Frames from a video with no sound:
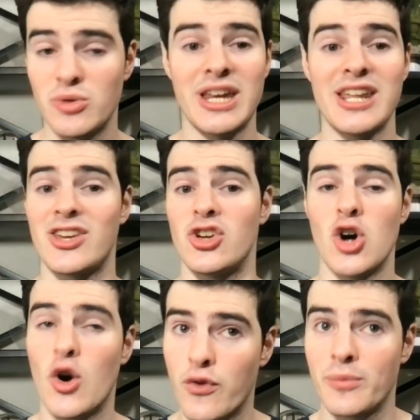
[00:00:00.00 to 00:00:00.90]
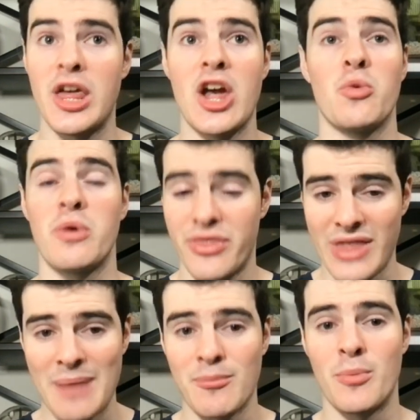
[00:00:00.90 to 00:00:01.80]
and then you can go from there with
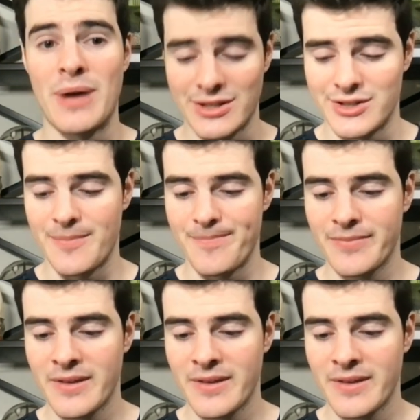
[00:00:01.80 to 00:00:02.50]
that momentum.